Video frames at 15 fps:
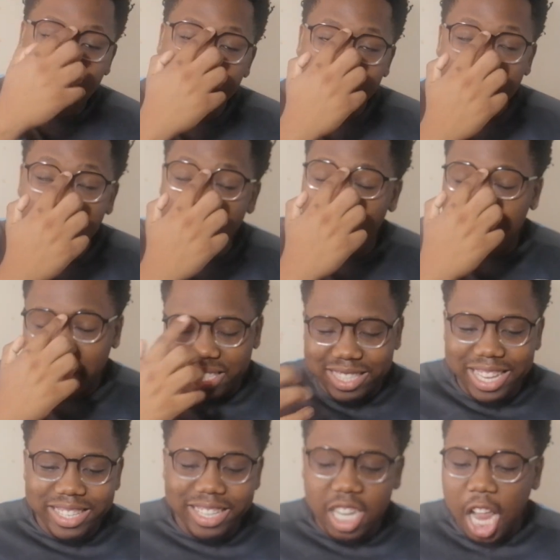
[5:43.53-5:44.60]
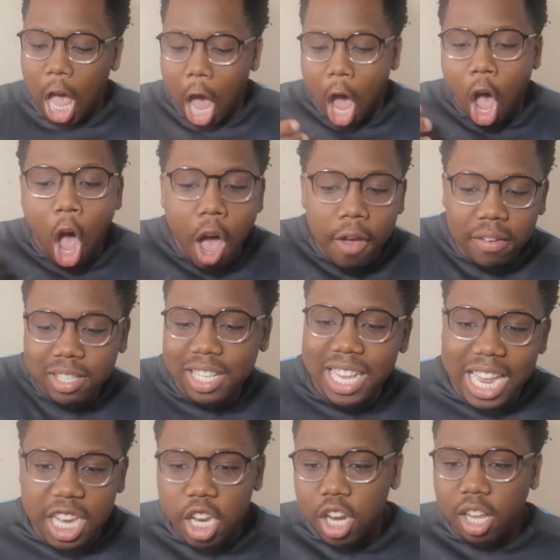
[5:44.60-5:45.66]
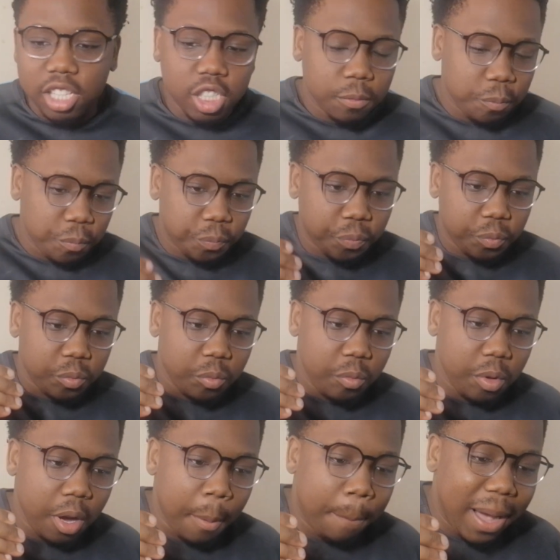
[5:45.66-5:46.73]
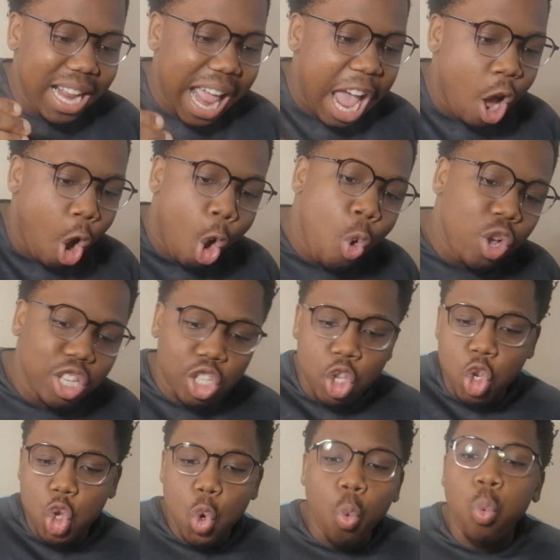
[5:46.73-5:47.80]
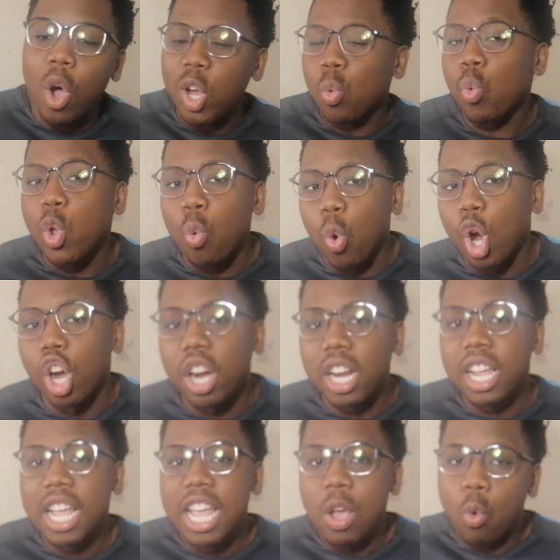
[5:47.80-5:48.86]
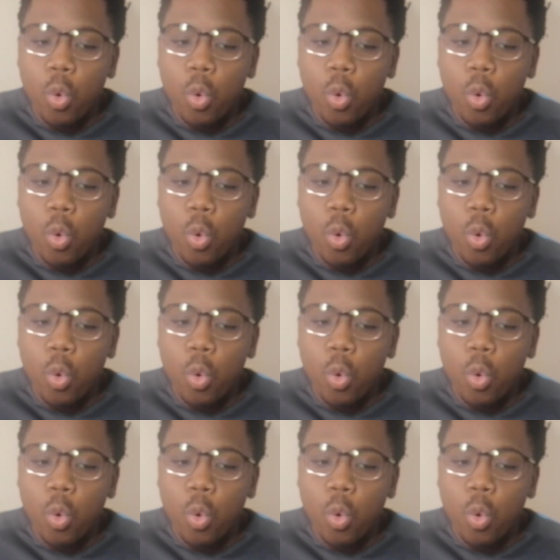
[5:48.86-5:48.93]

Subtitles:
The beginning of the season obviously hindered us, but I always knew what we were.